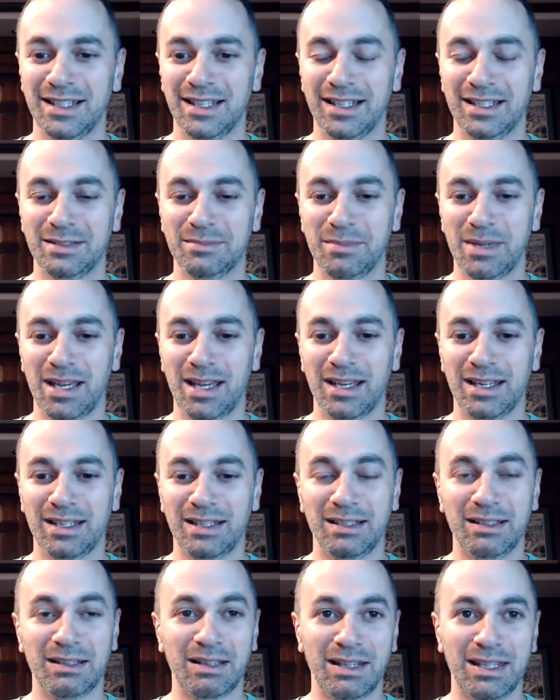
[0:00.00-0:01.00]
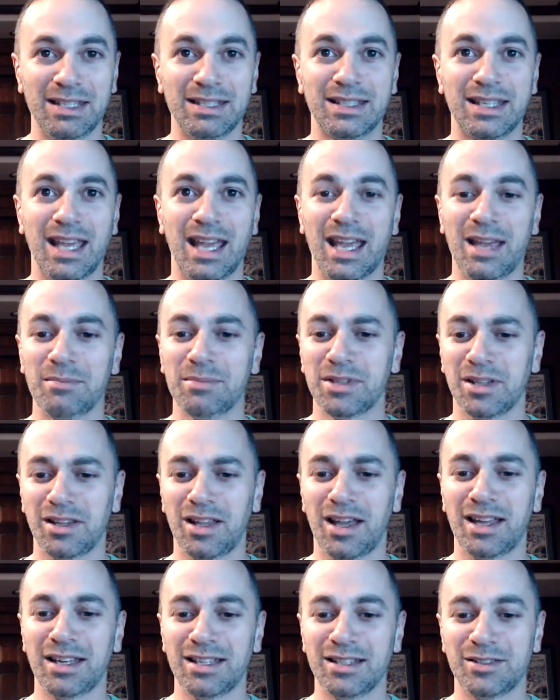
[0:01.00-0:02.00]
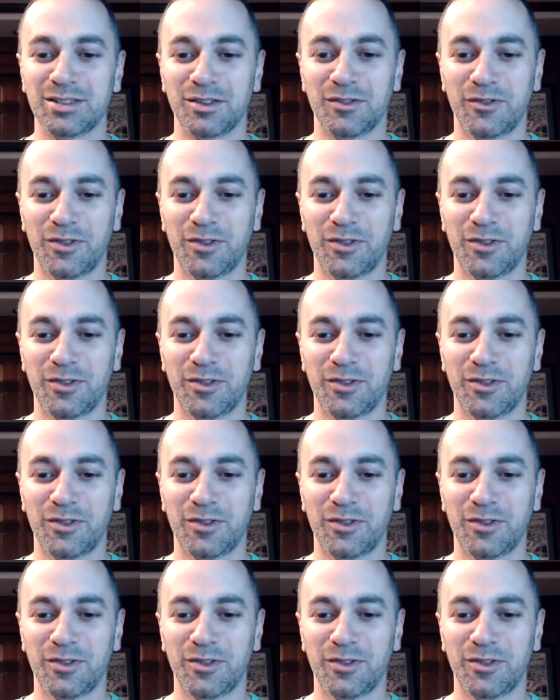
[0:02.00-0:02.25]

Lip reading: It has made these games a lot easier